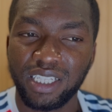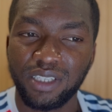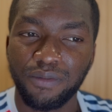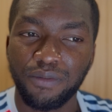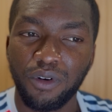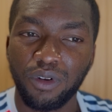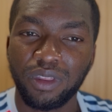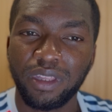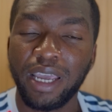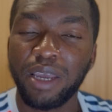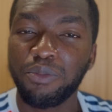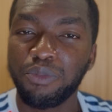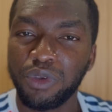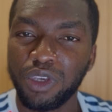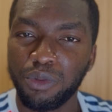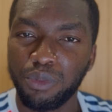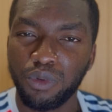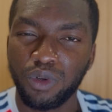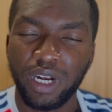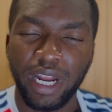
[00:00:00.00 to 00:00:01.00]
for 10
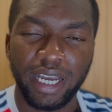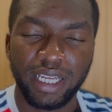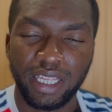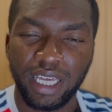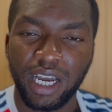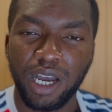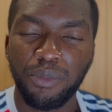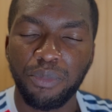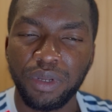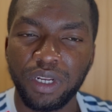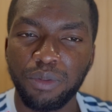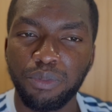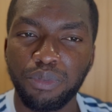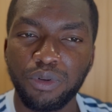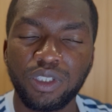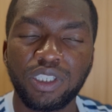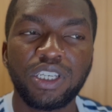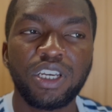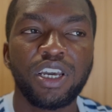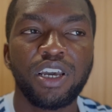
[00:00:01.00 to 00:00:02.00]
people. Like the company
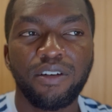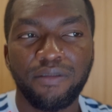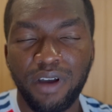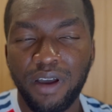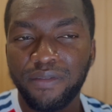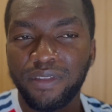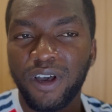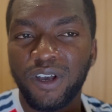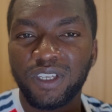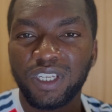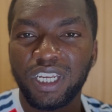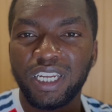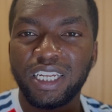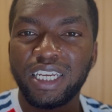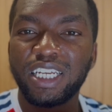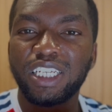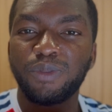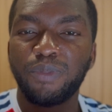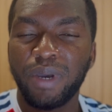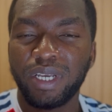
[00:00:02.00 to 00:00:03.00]
puts 5,000 in
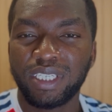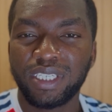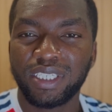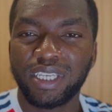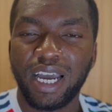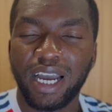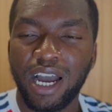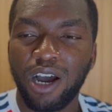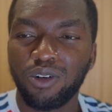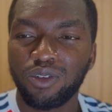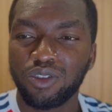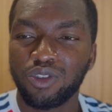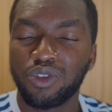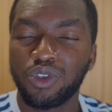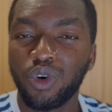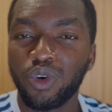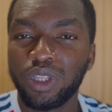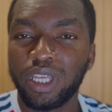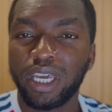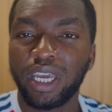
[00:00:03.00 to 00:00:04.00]
each person's account
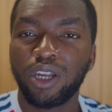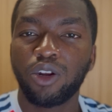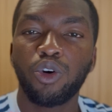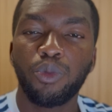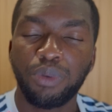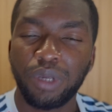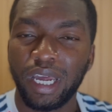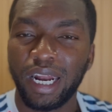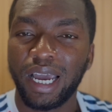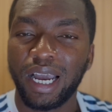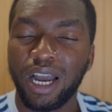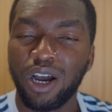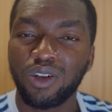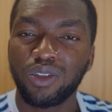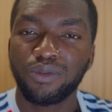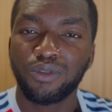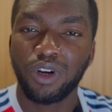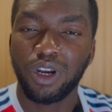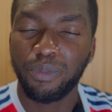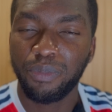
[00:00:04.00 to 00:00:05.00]
so they can open an account
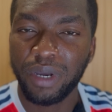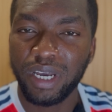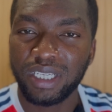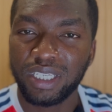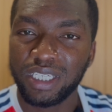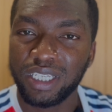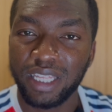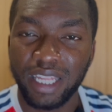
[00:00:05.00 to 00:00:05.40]
for a person.